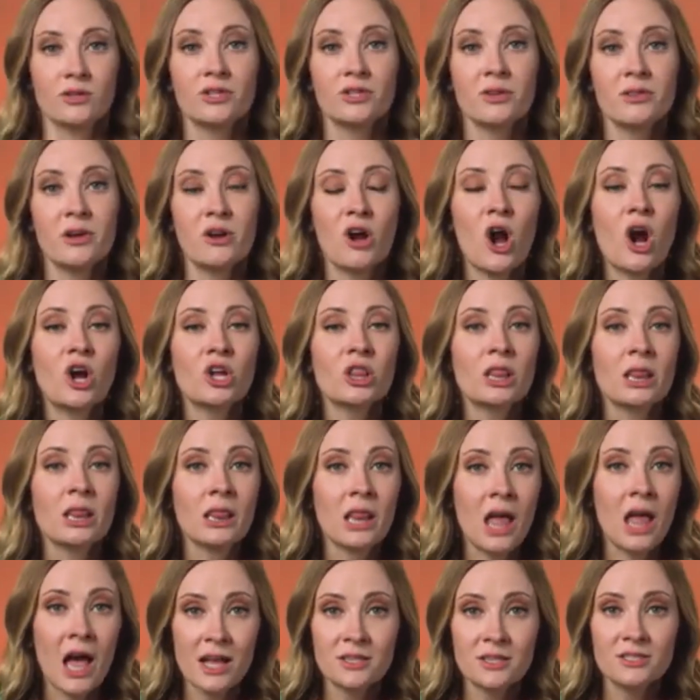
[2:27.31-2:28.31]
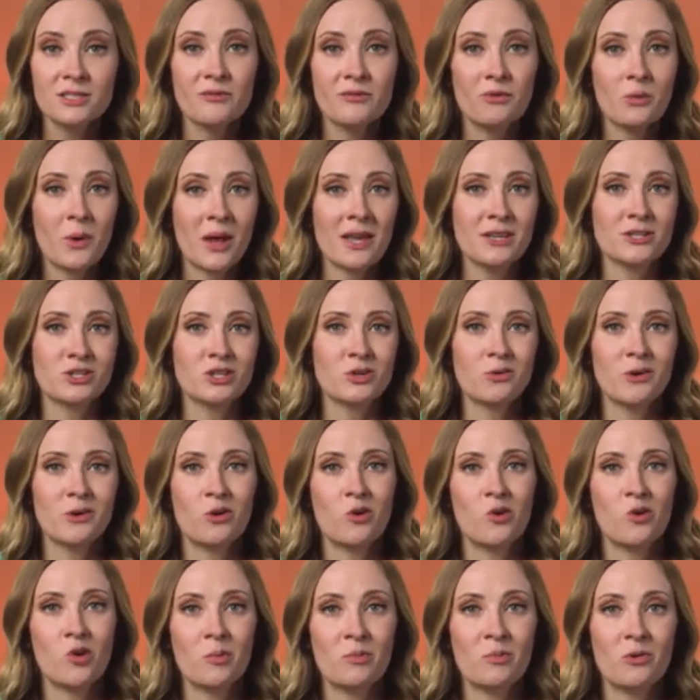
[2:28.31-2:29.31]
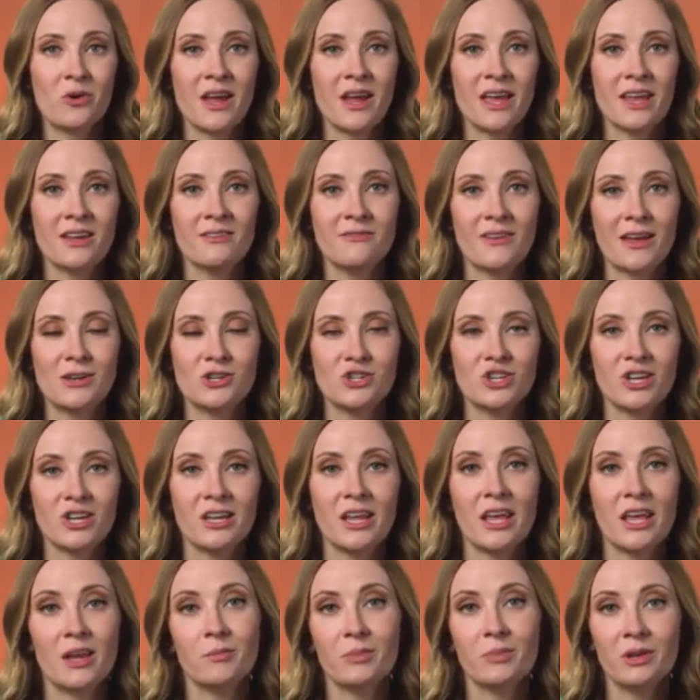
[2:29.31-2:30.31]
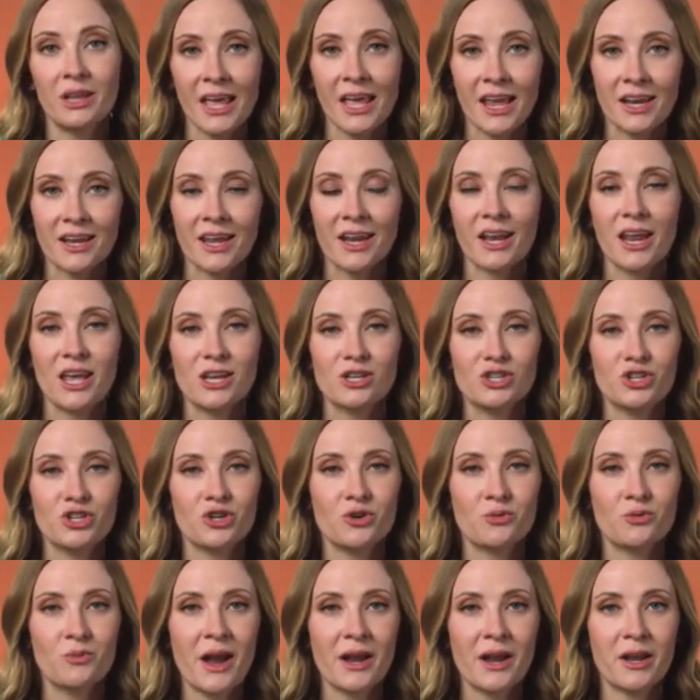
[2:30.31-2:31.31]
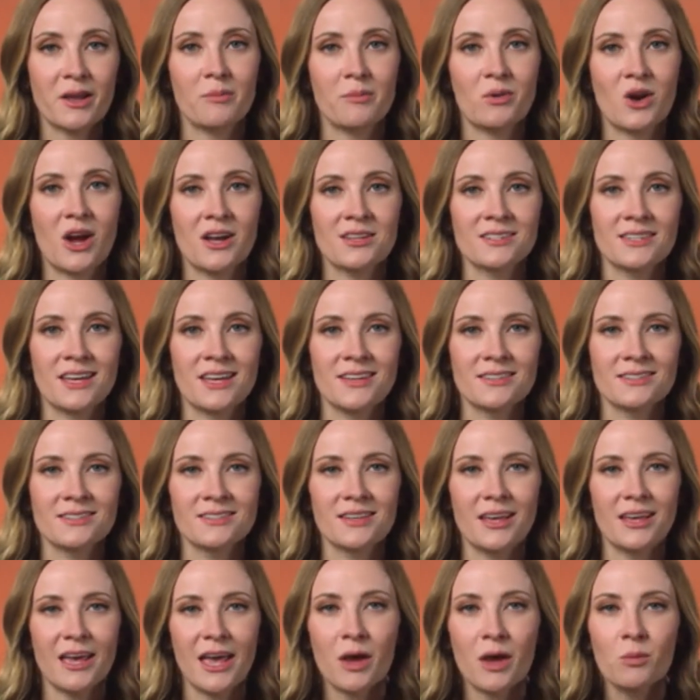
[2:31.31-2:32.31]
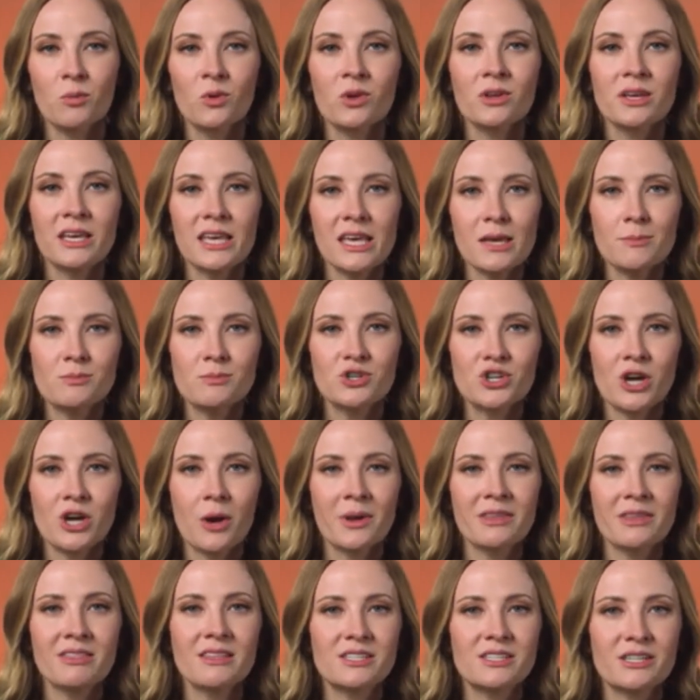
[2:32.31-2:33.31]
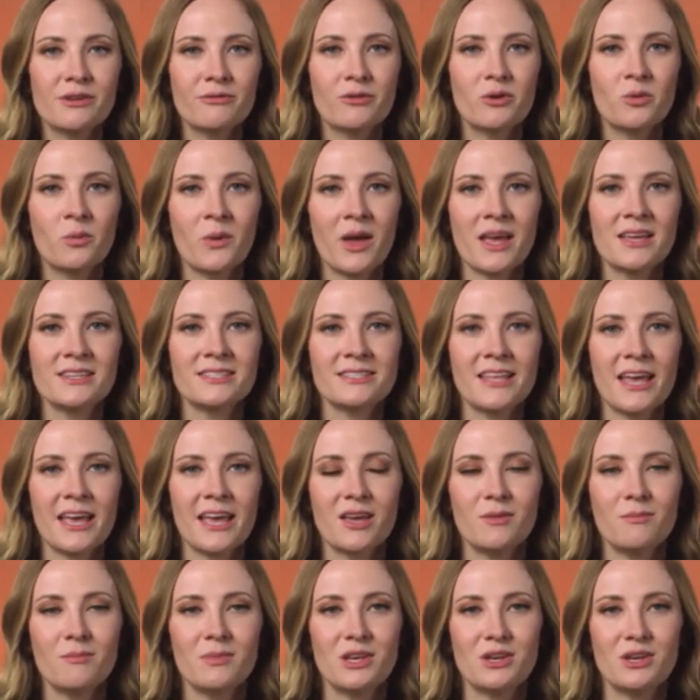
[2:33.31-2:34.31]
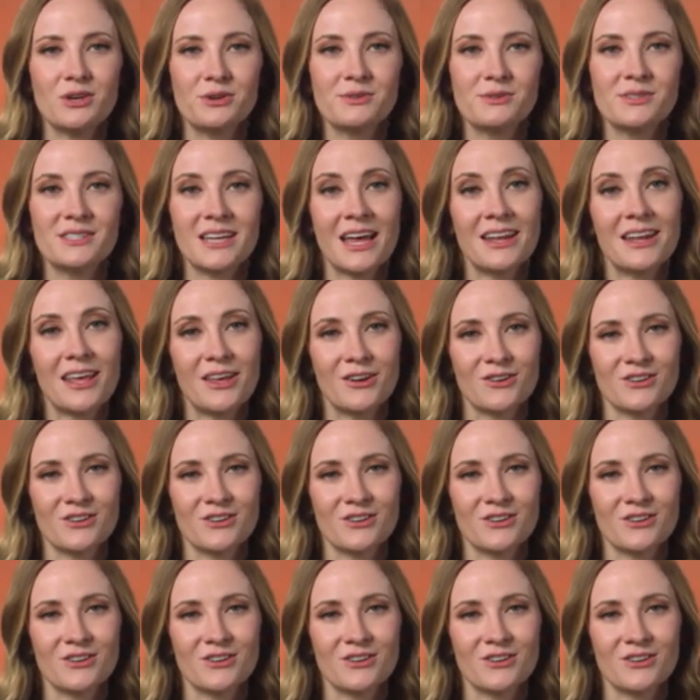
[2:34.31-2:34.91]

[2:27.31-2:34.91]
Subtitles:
So, there are lots of ways to incorporate invention and planning into your writing process, and we'll keep showing the different ways they can be used and